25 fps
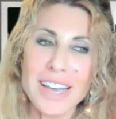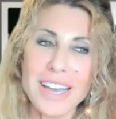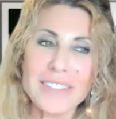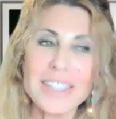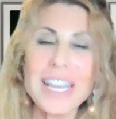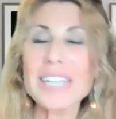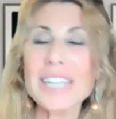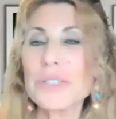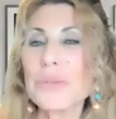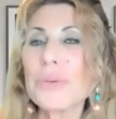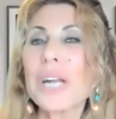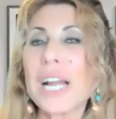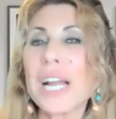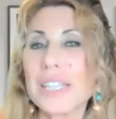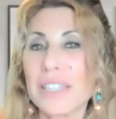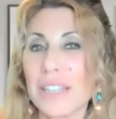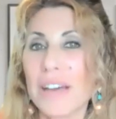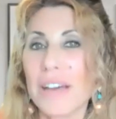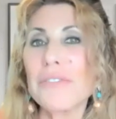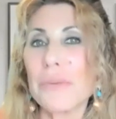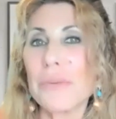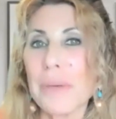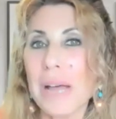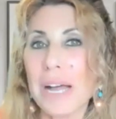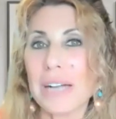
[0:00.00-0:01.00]
That's what I
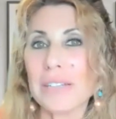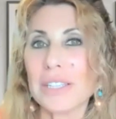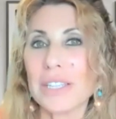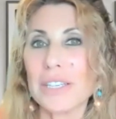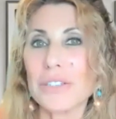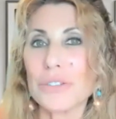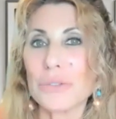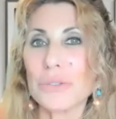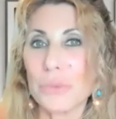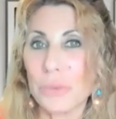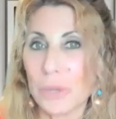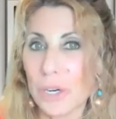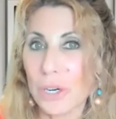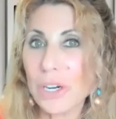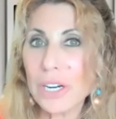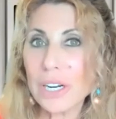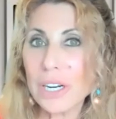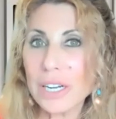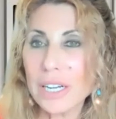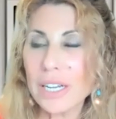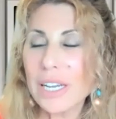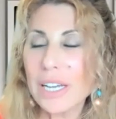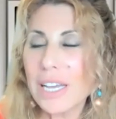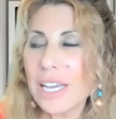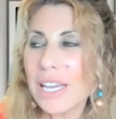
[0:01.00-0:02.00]
love about this
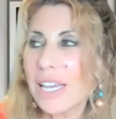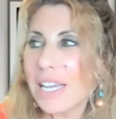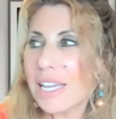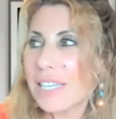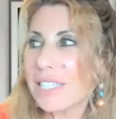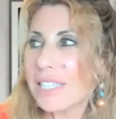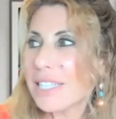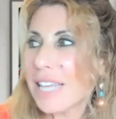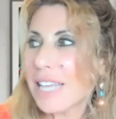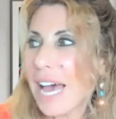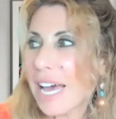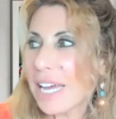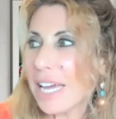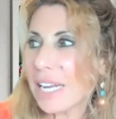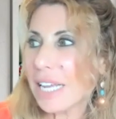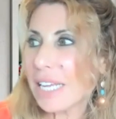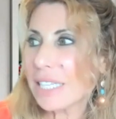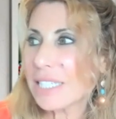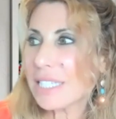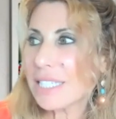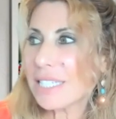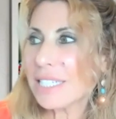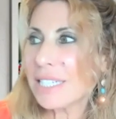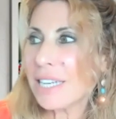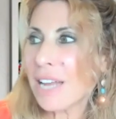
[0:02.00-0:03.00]
work is that
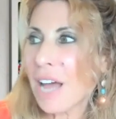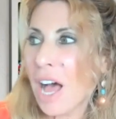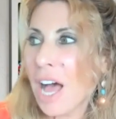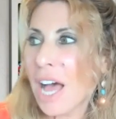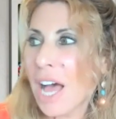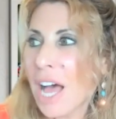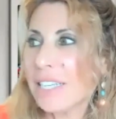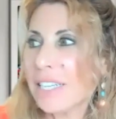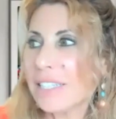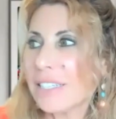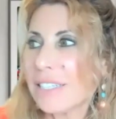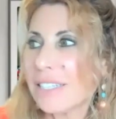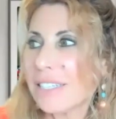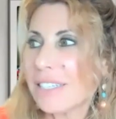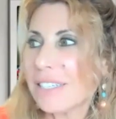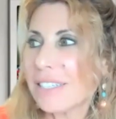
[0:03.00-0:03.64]
it's not